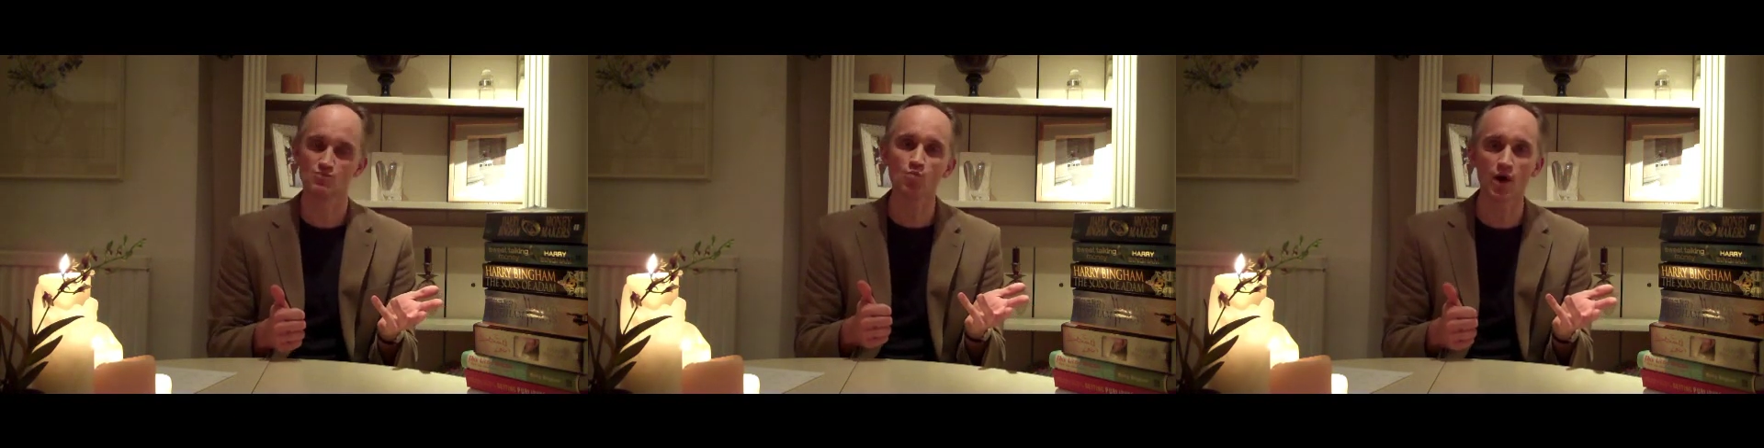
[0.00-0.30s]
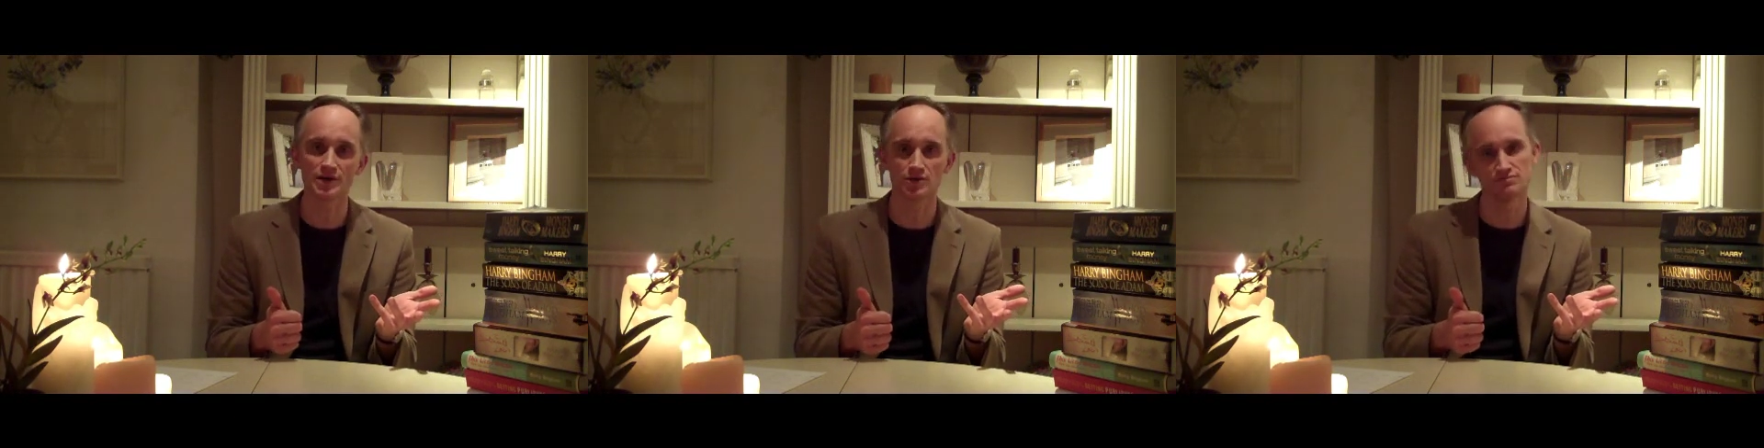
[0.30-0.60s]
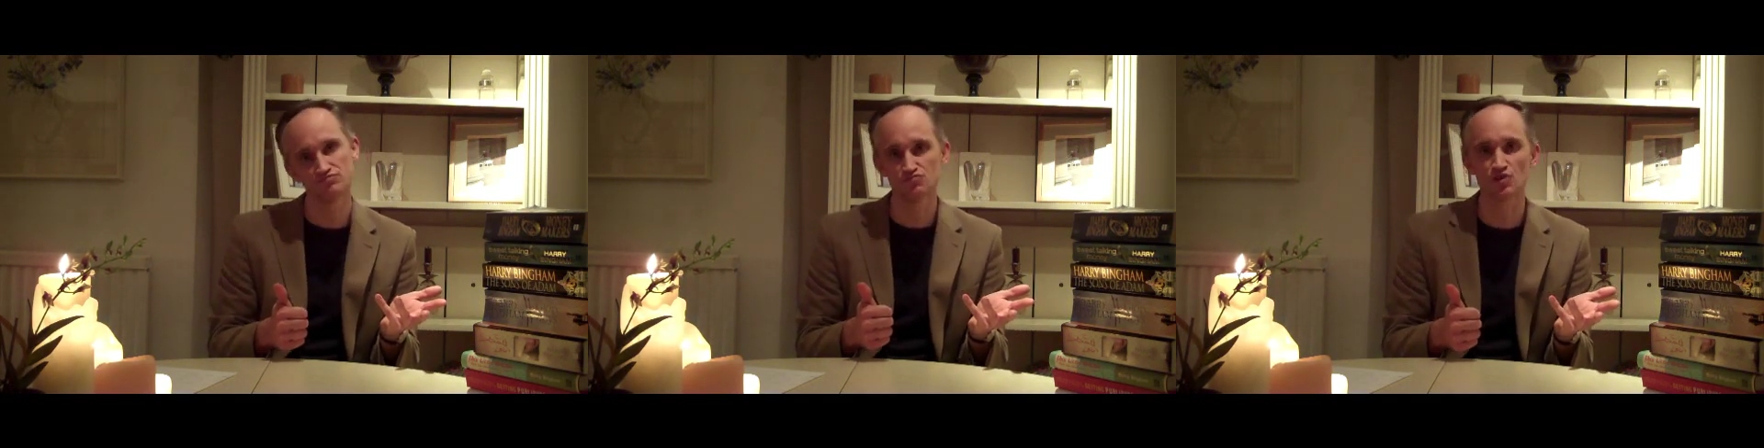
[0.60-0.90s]
Why not?
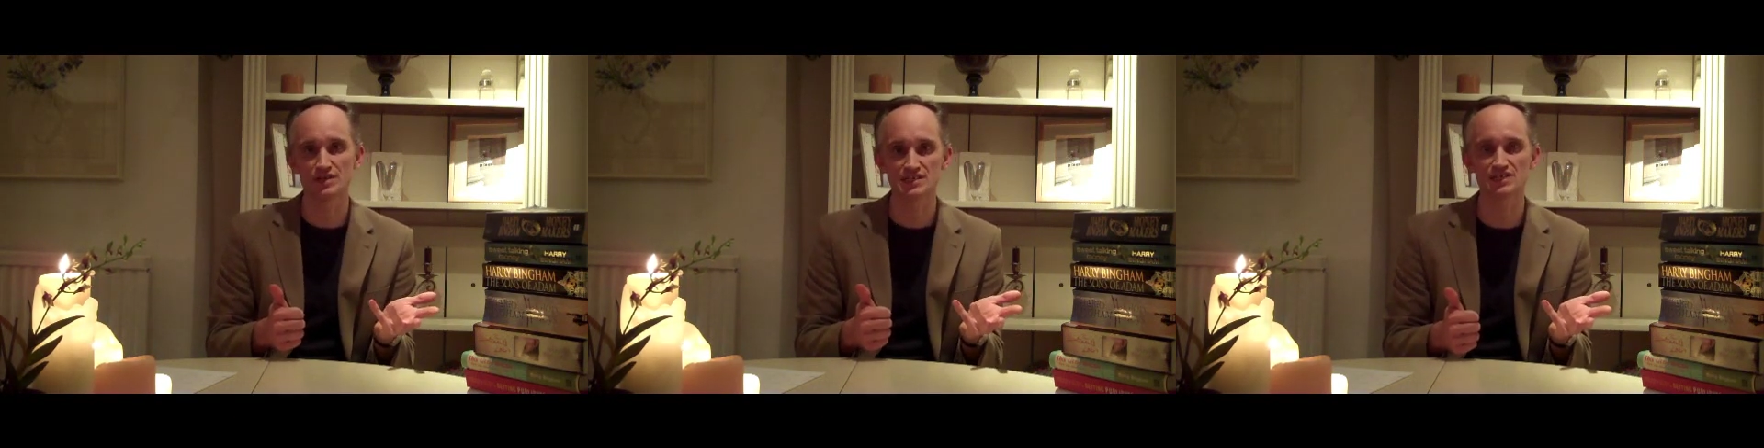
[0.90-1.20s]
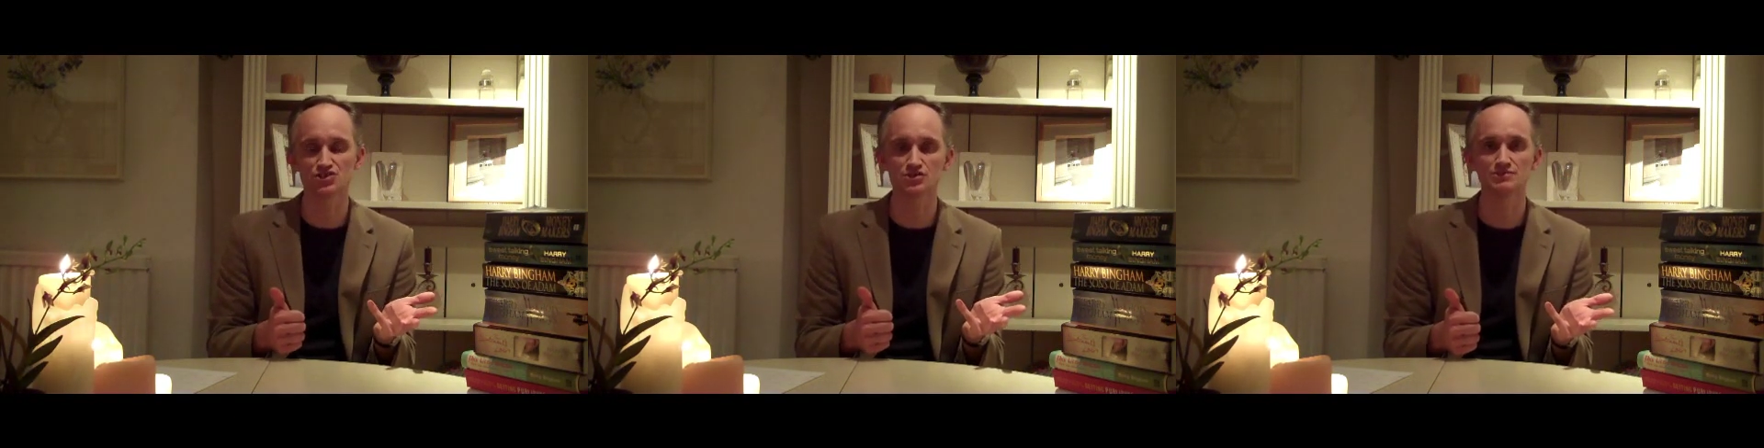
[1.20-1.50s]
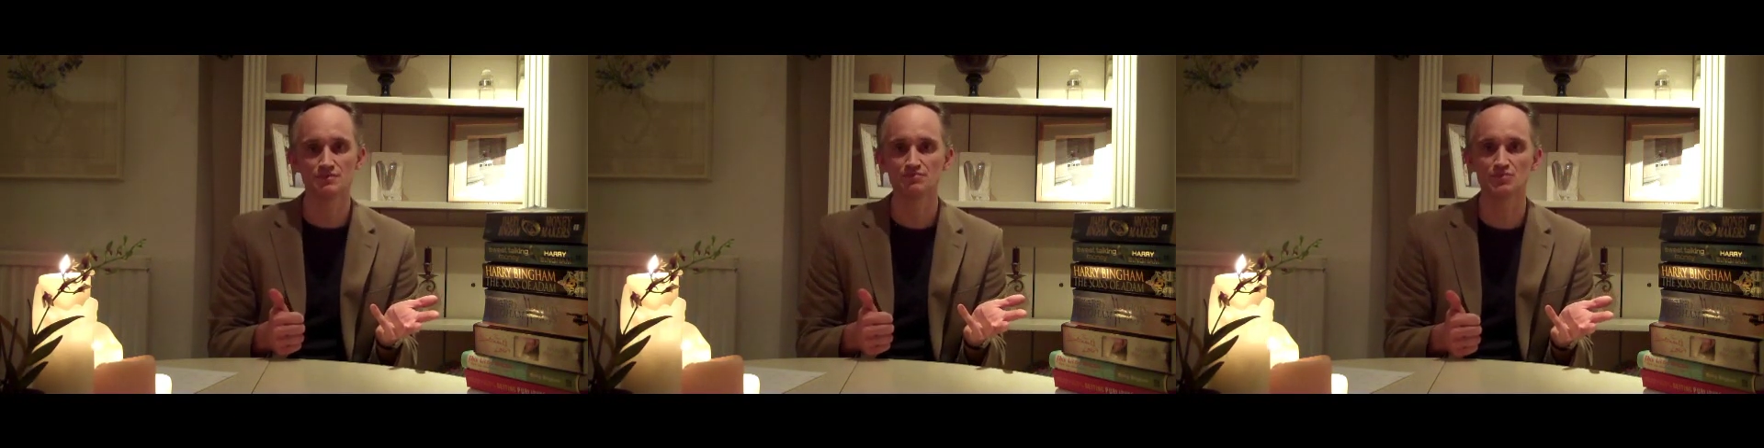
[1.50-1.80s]
Not essential,
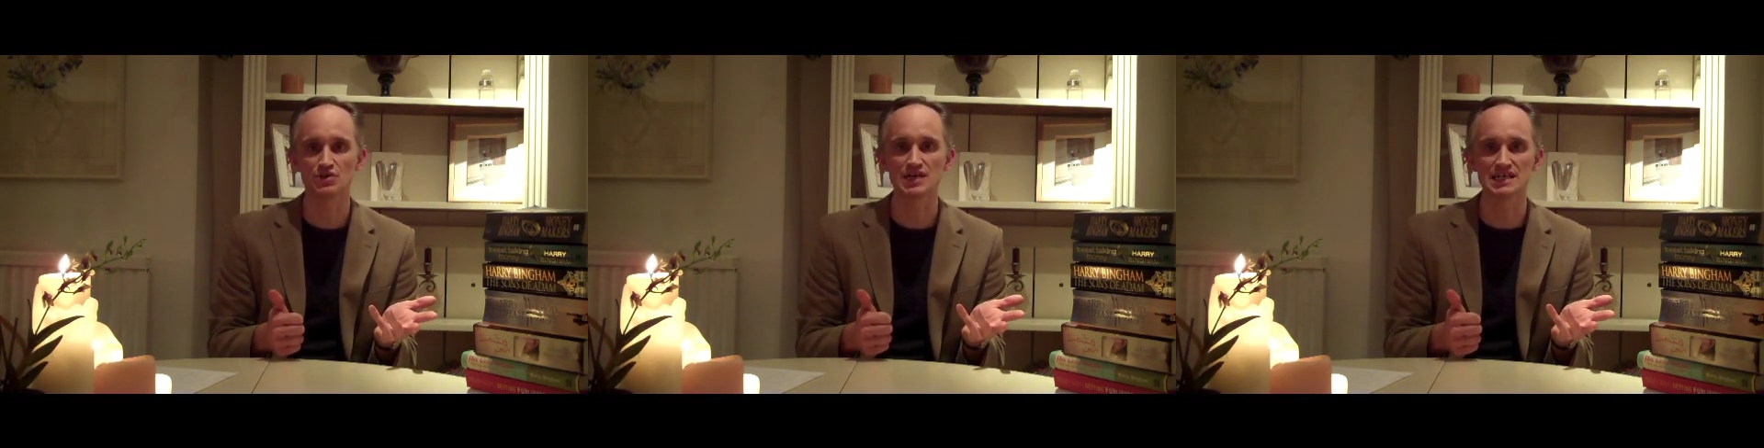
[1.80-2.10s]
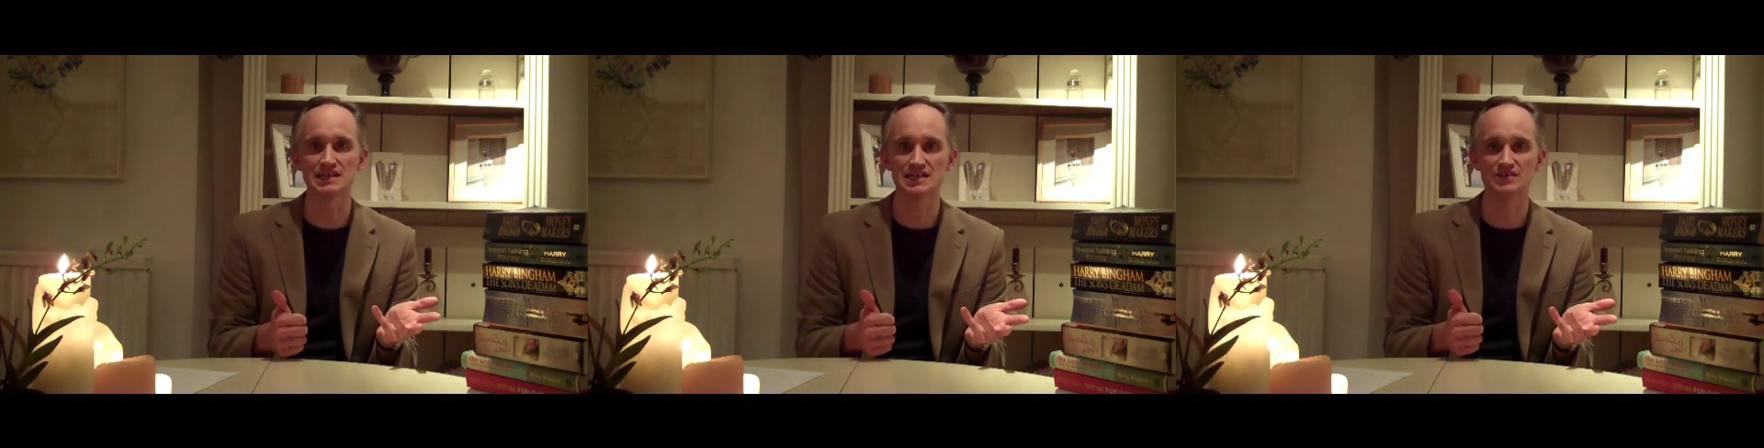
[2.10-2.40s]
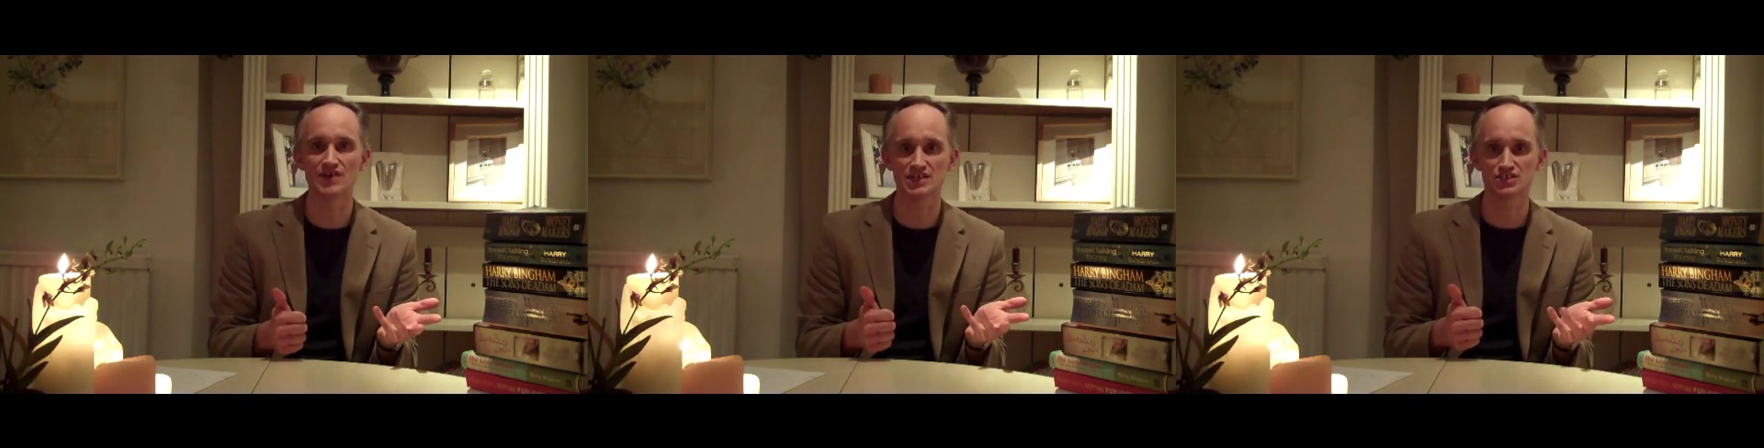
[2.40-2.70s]
but you'll get a little of
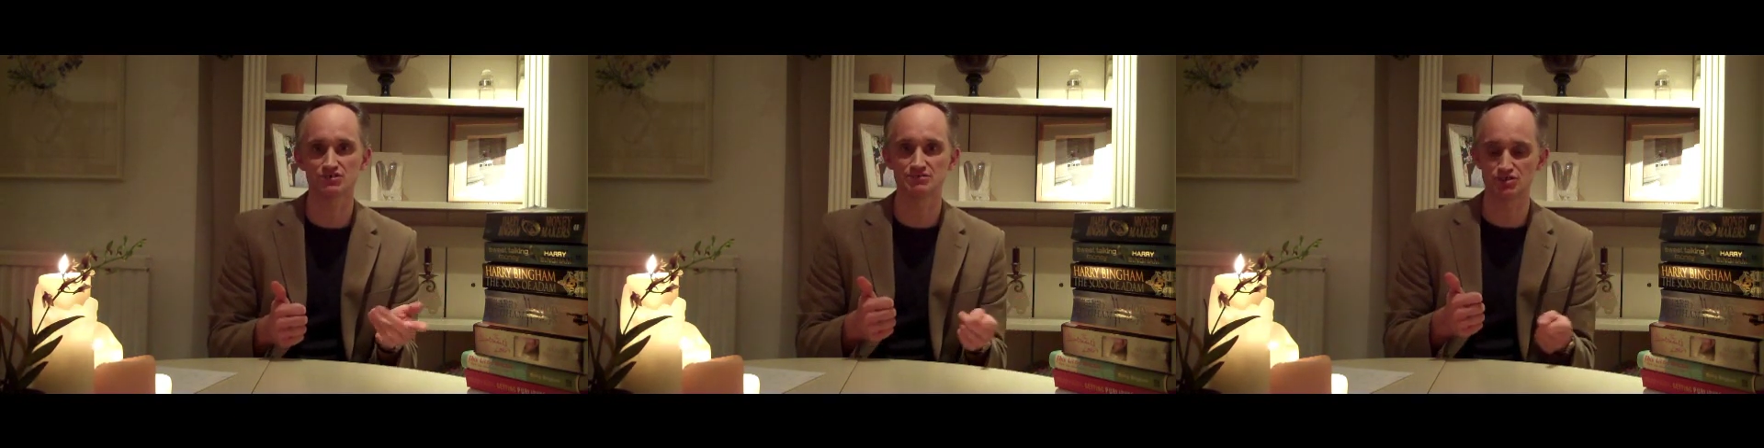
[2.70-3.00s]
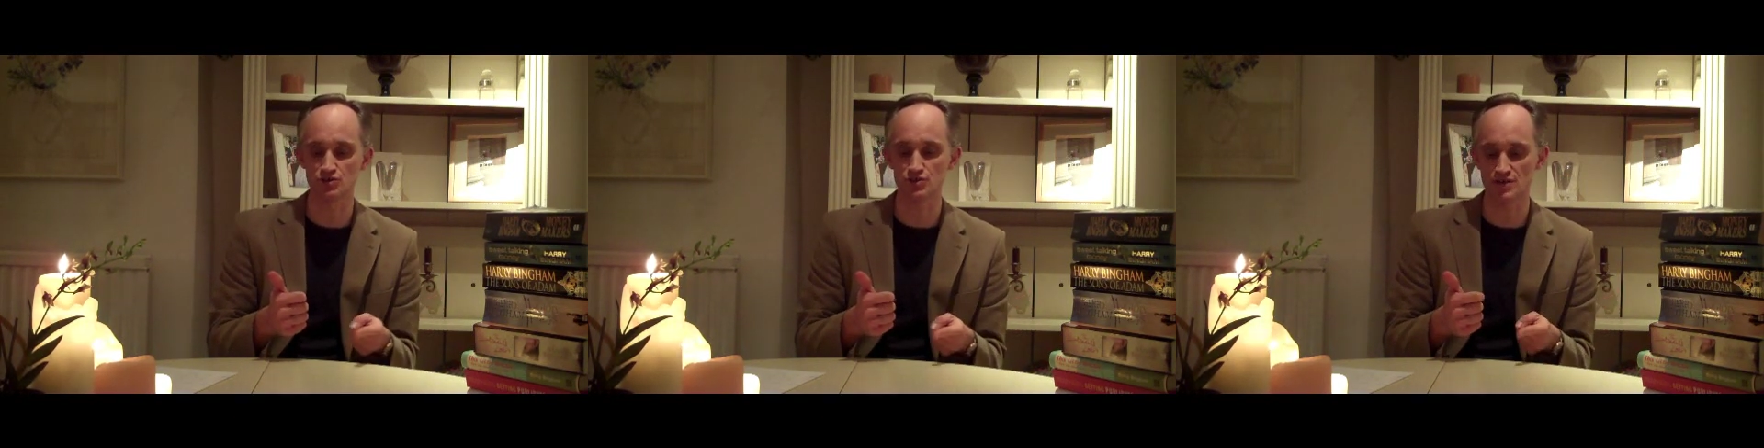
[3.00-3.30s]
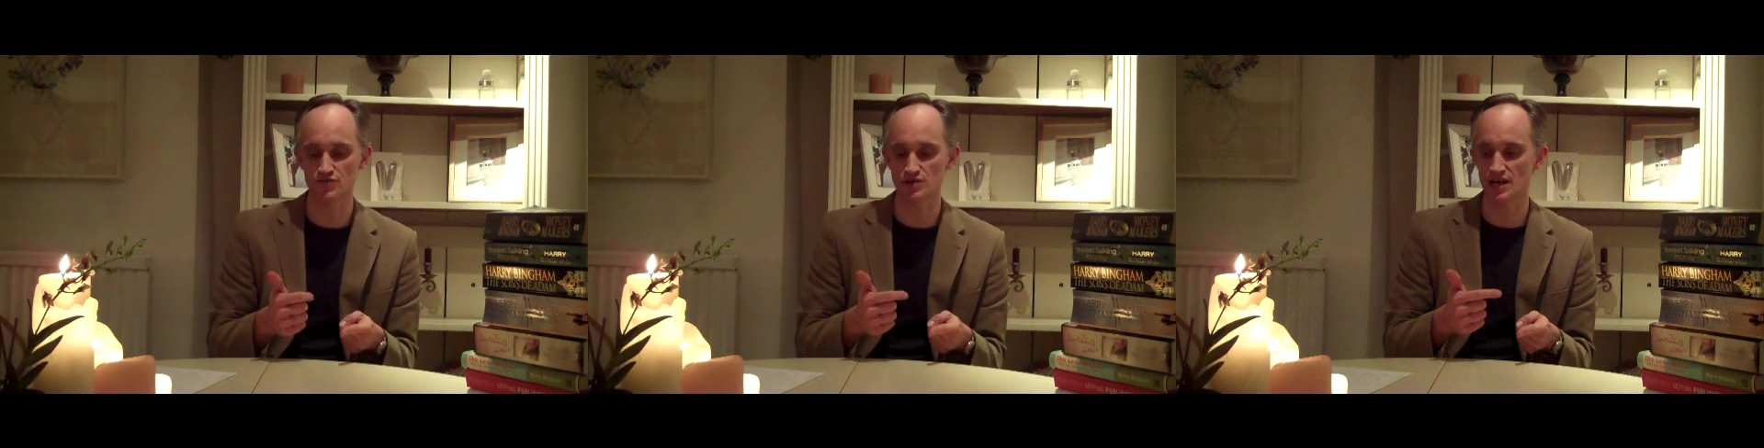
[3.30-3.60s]
extra juice
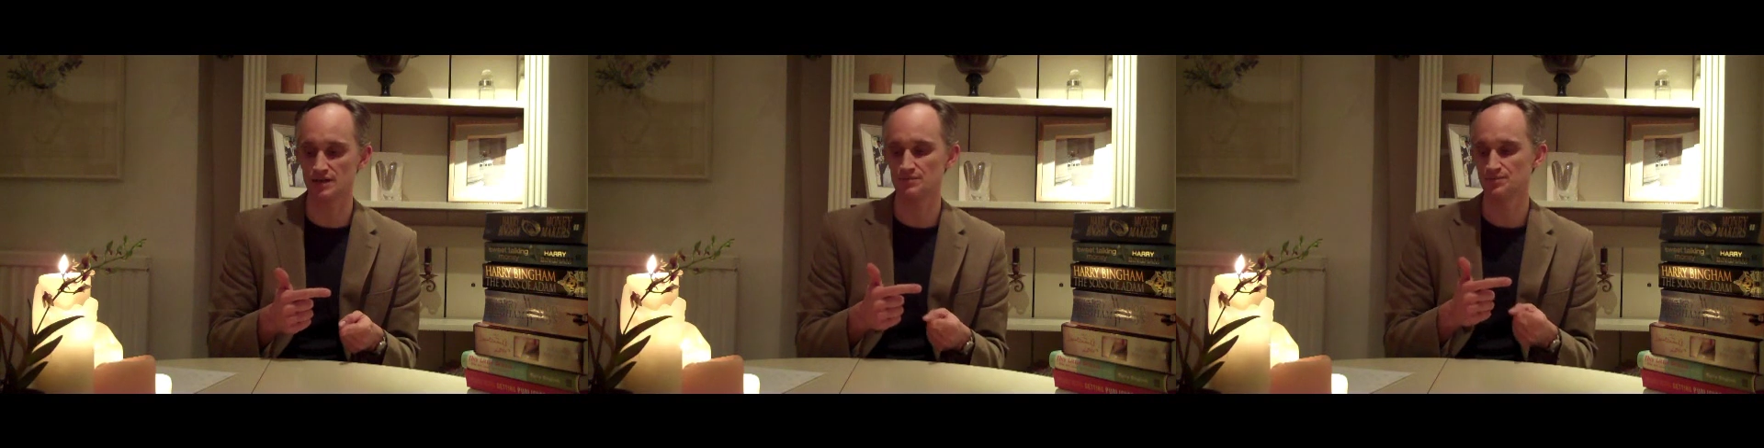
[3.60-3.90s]
if you can.